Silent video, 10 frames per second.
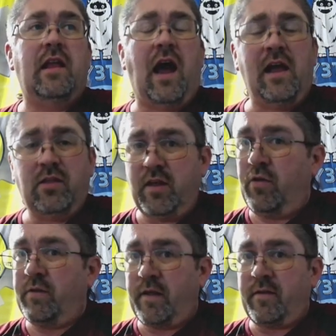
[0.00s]
I like
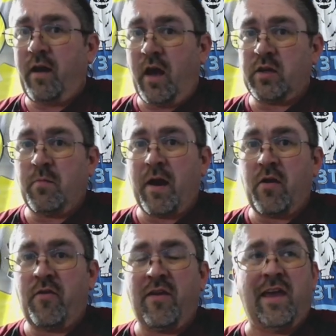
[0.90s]
doing that to the
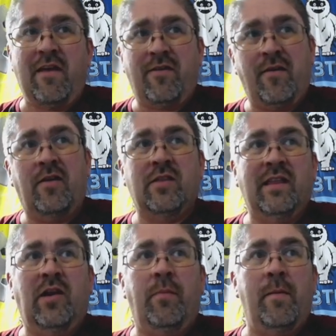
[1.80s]
Octa It gives it a
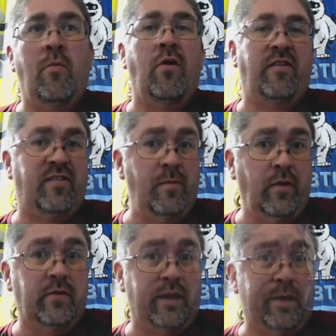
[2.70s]
little bit more
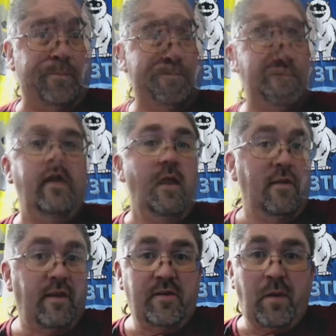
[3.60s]
stability.
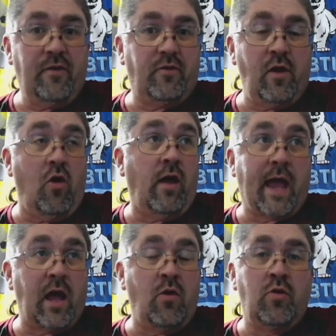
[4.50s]
That's basically all I
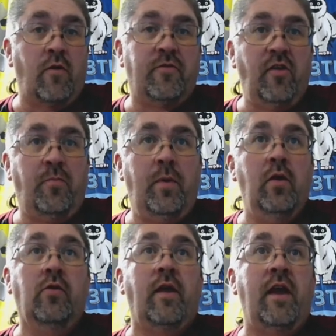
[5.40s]
got going on for this
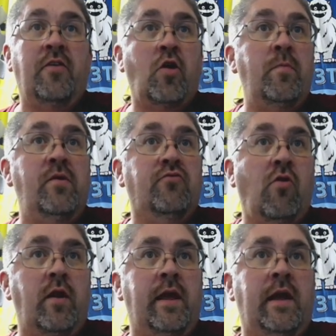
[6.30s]
build. It's going to be
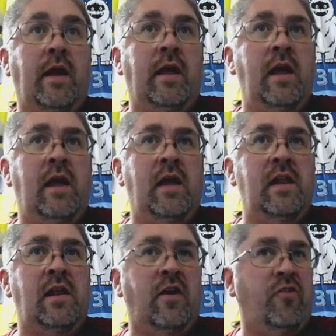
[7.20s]
running
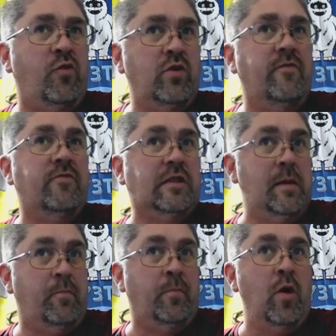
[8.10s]
in a sort of
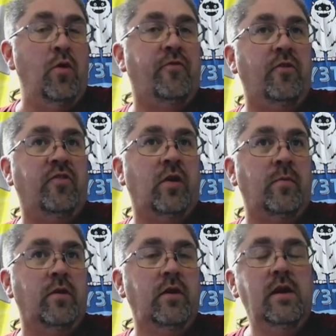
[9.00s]
limp mode for
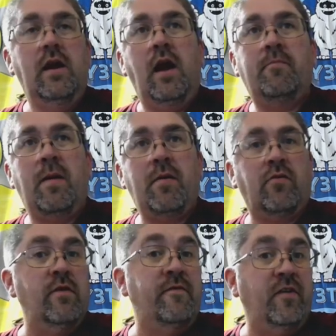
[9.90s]
summer. Maybe I'll
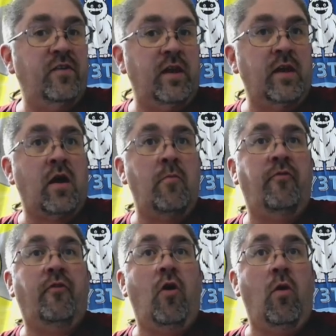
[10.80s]
revisit it come
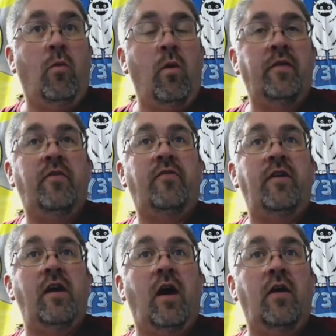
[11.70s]
fall once
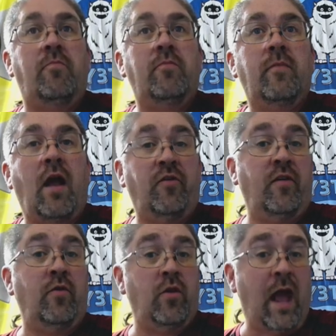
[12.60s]
the uh,
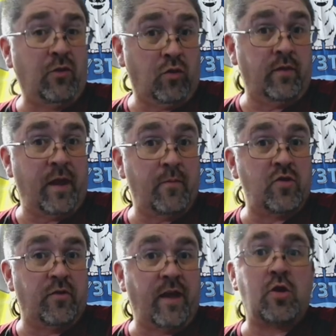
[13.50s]
outdoor, outdoor
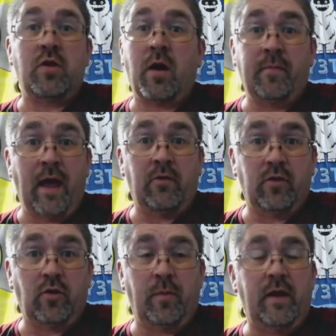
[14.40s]
temperatures actually come down a
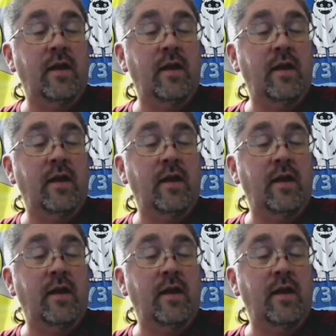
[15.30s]
little bit.